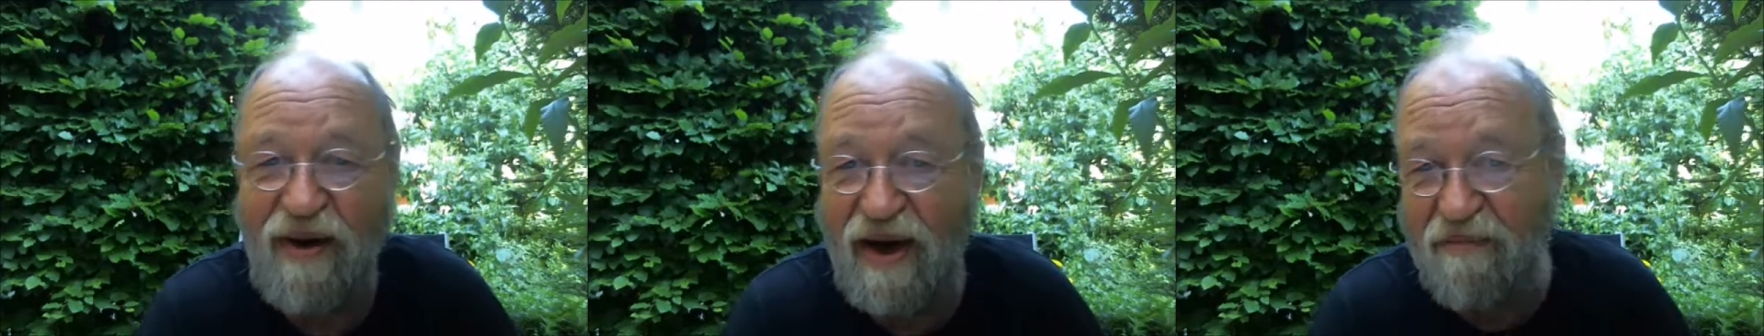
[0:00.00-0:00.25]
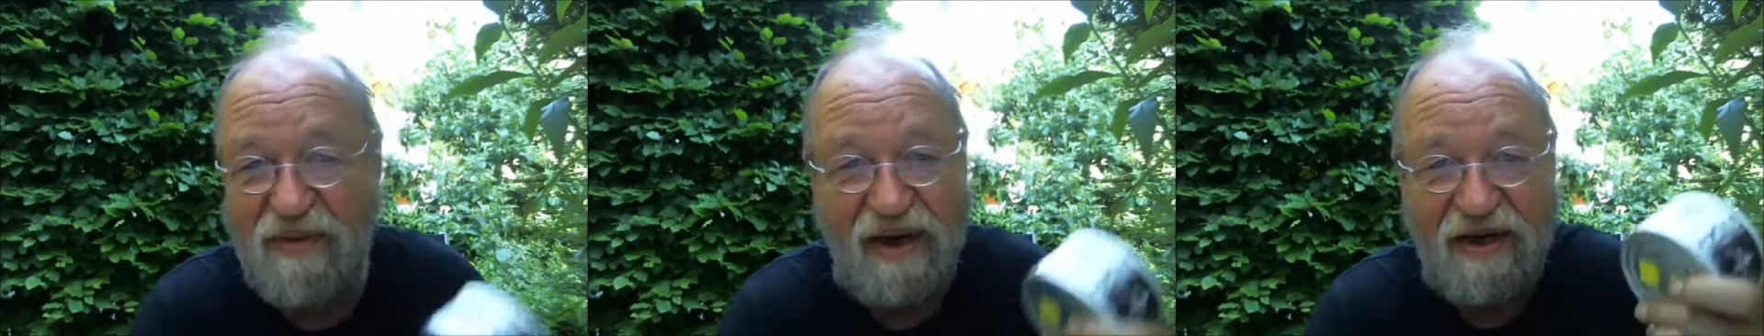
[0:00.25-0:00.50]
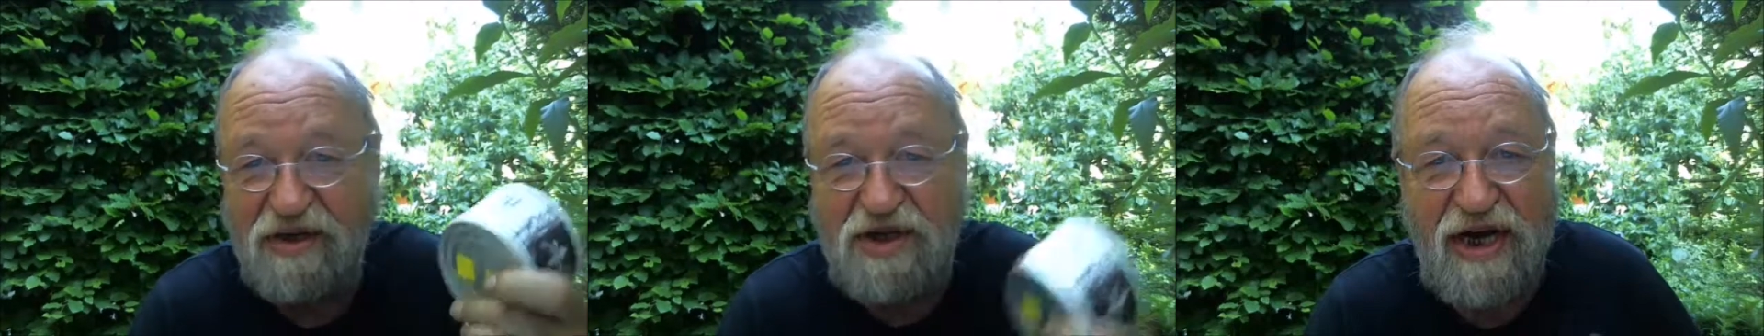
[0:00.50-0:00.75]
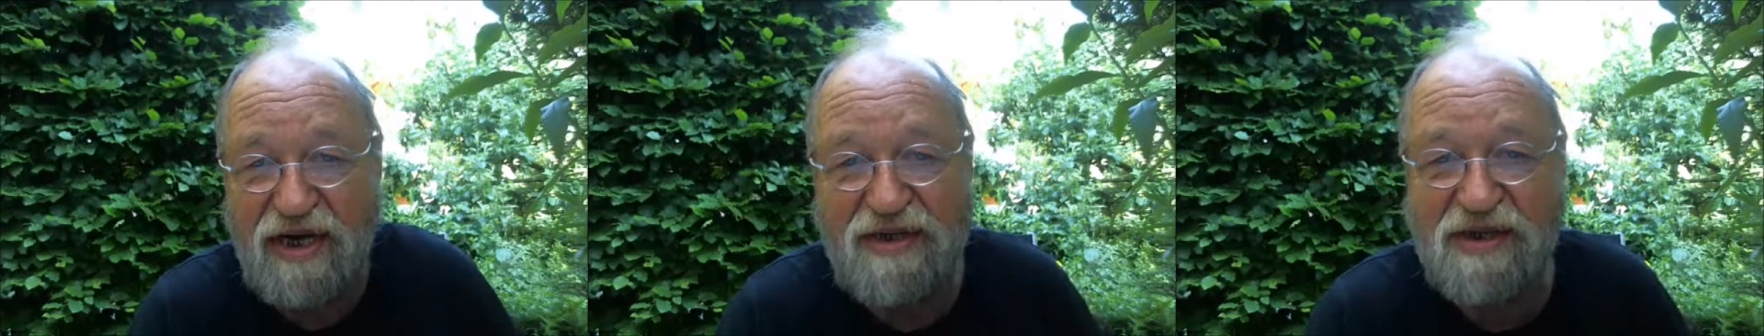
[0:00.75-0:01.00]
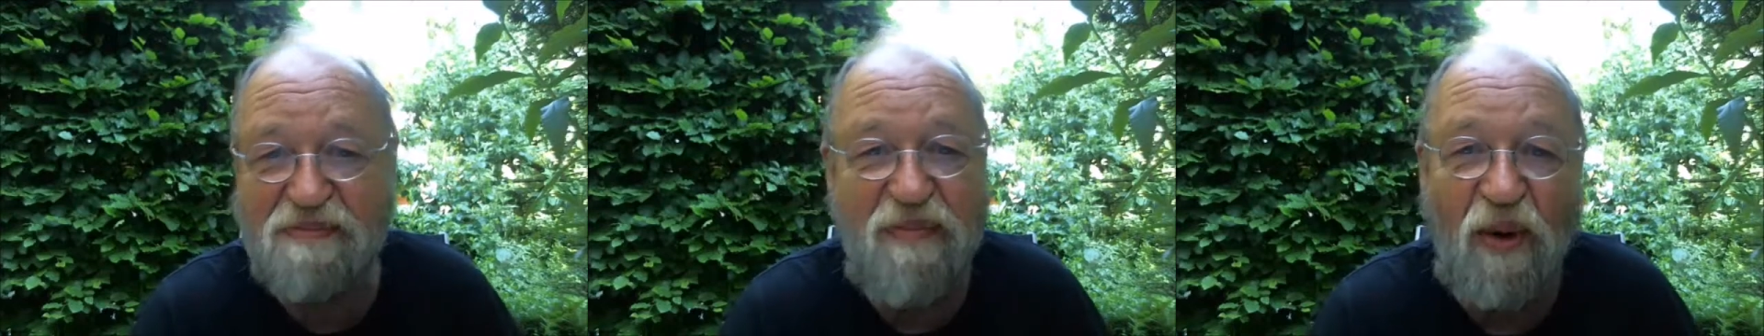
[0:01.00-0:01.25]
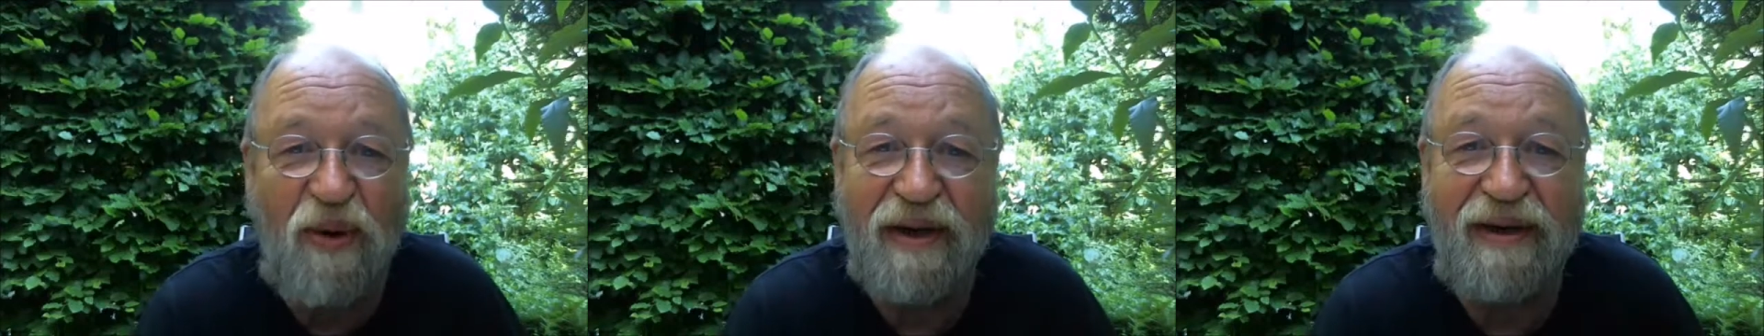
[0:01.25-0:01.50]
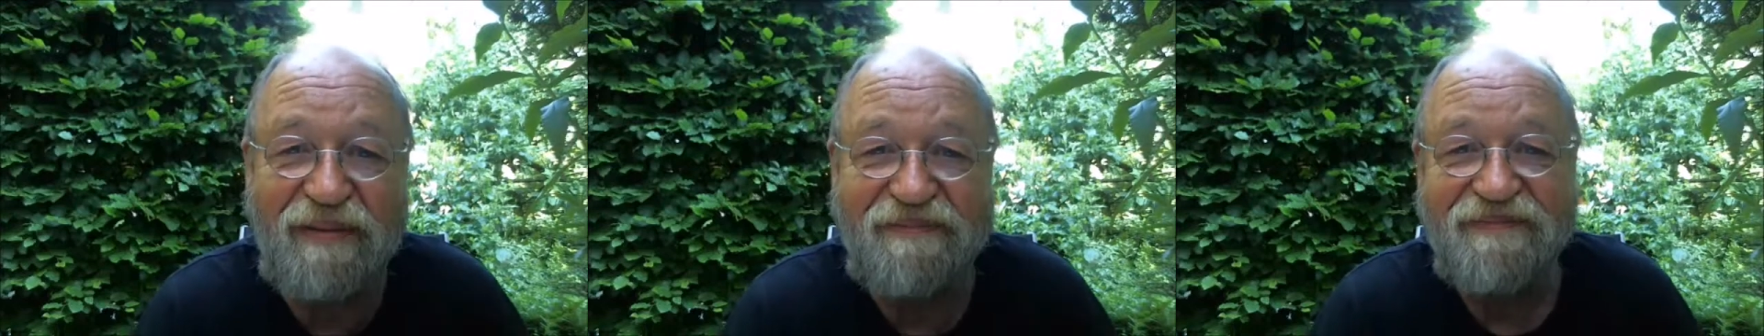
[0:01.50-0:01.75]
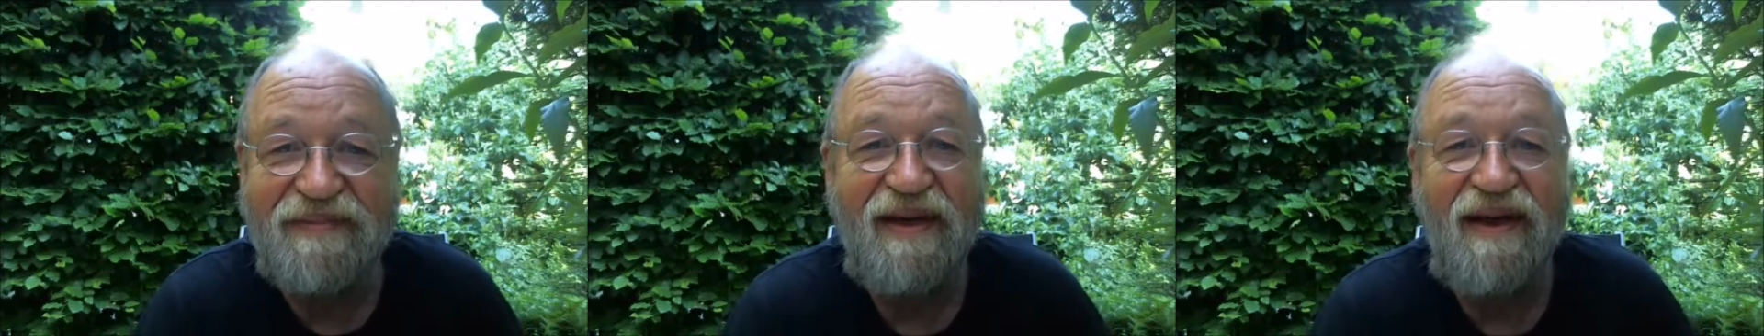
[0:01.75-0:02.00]
I'm just smoking,
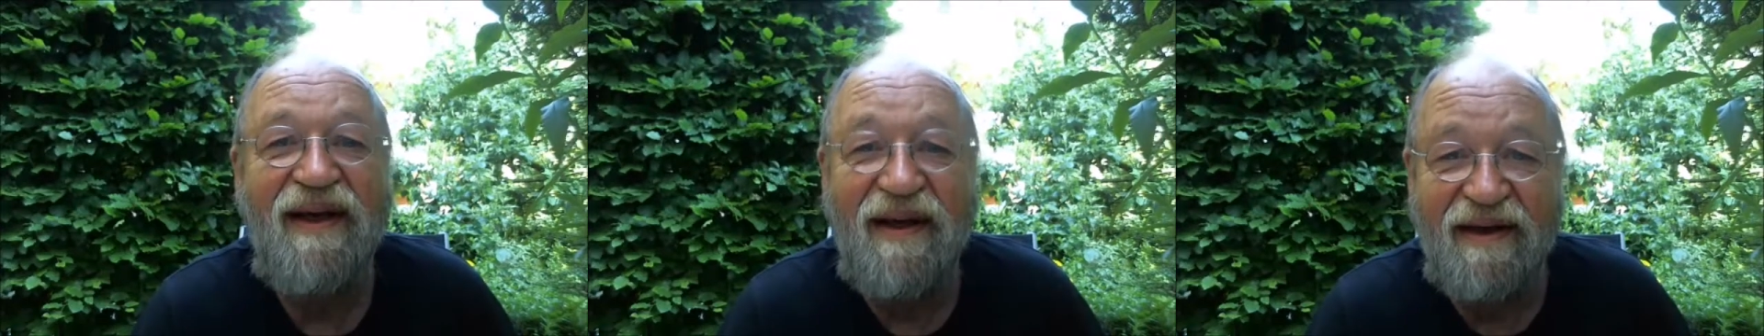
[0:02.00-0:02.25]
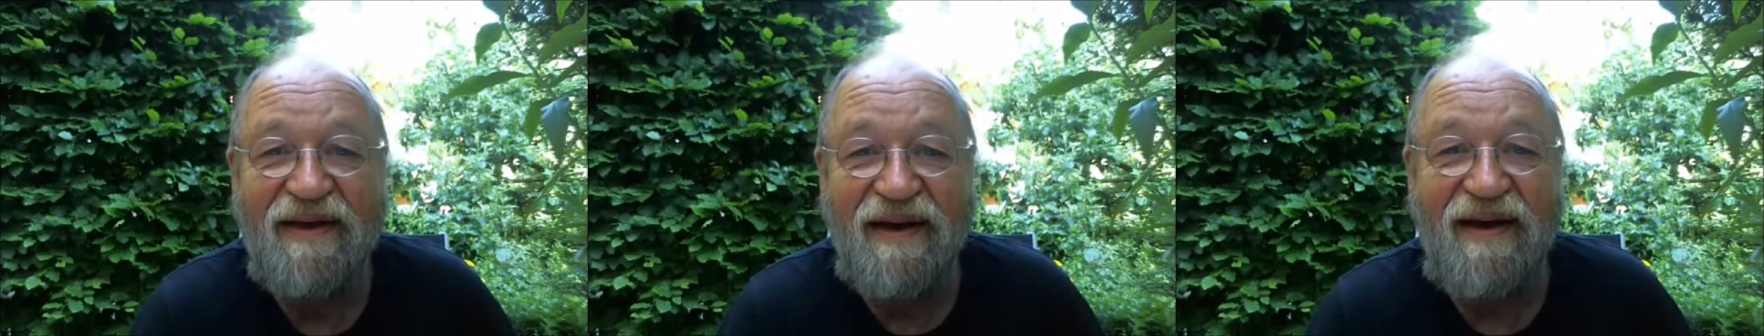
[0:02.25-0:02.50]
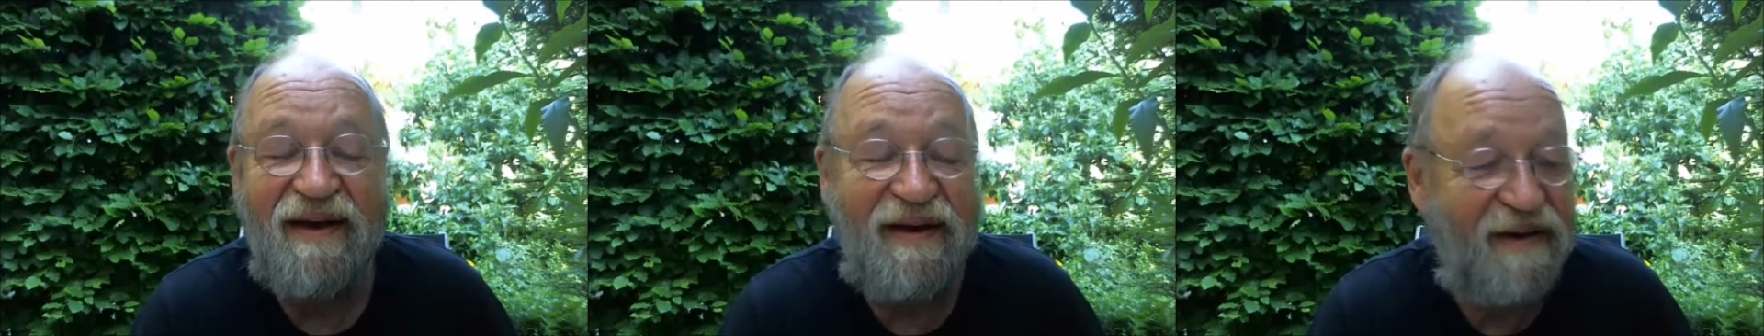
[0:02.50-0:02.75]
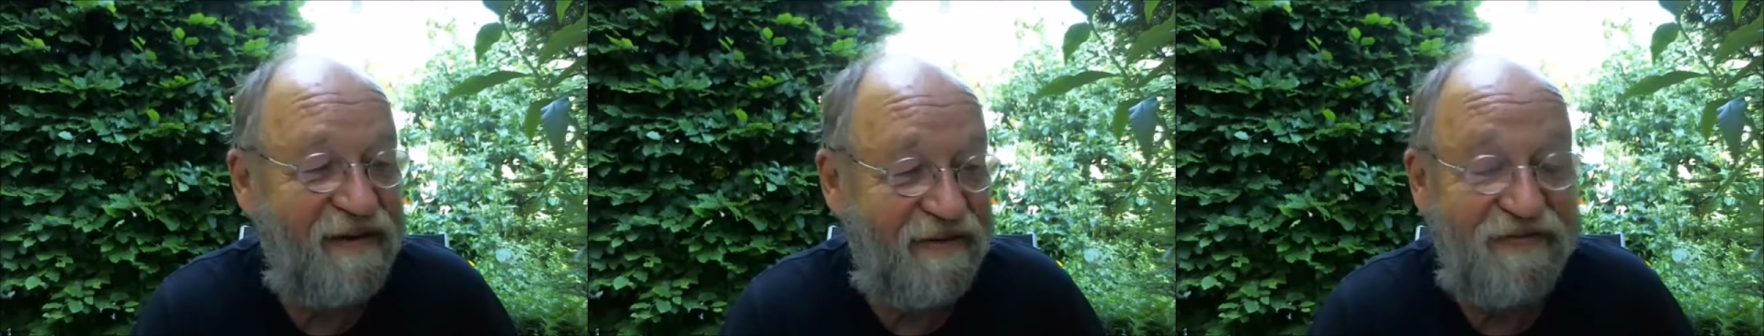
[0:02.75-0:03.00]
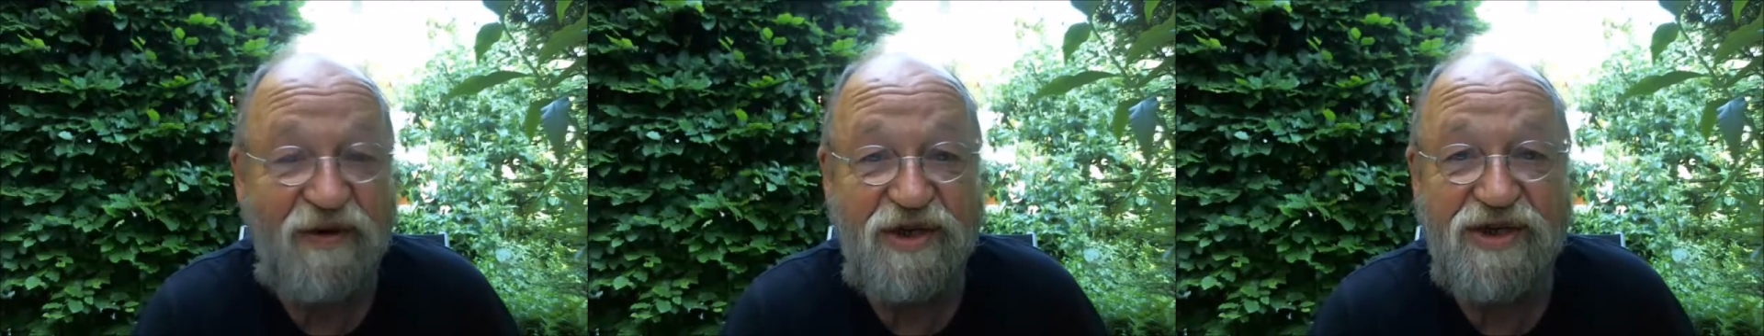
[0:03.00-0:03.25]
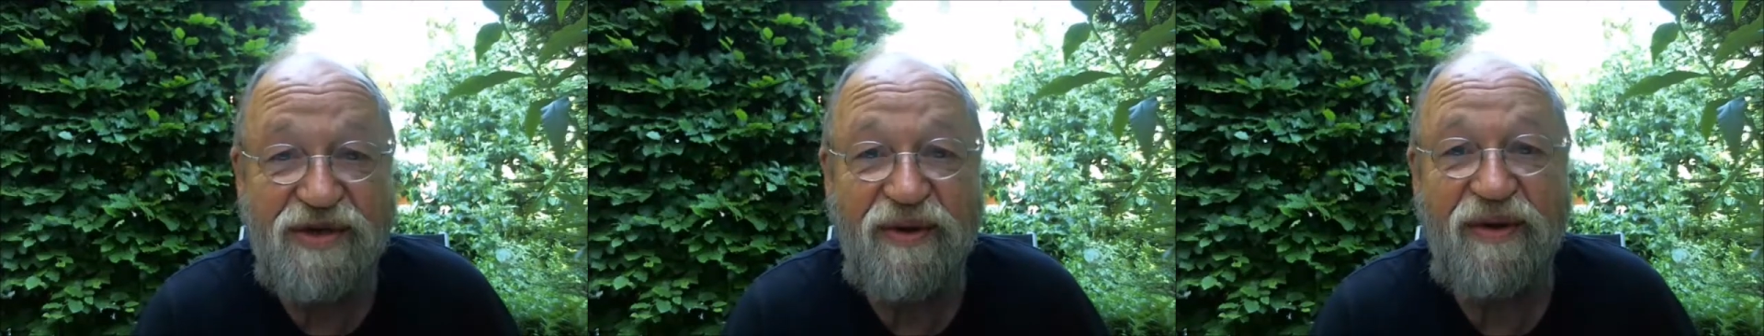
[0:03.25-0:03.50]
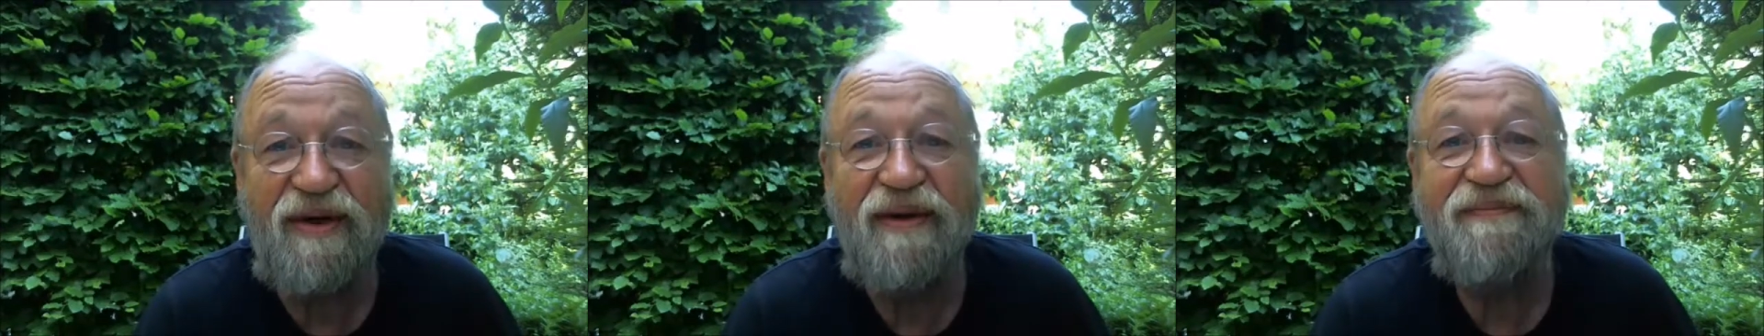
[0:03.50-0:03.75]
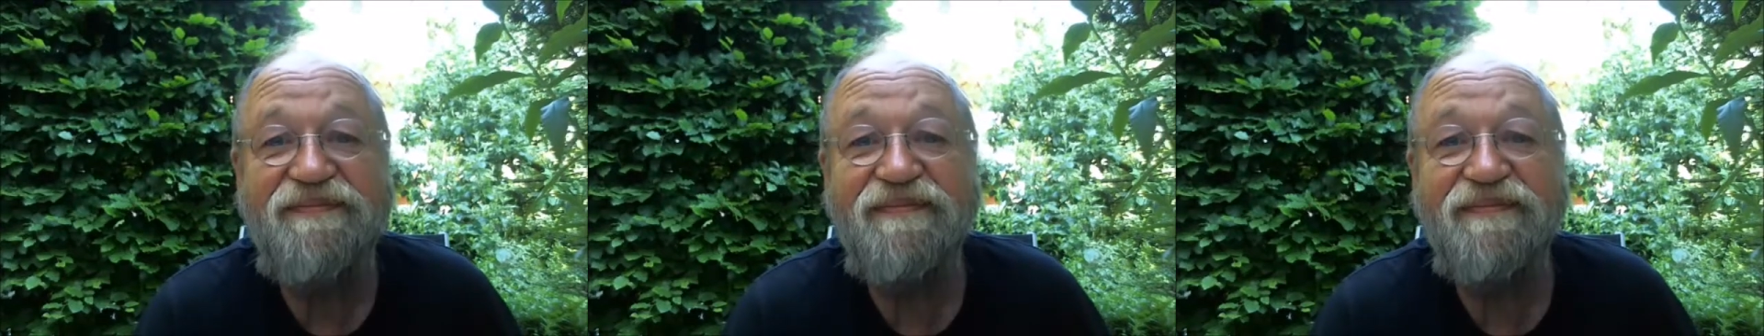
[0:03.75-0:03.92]
for sure.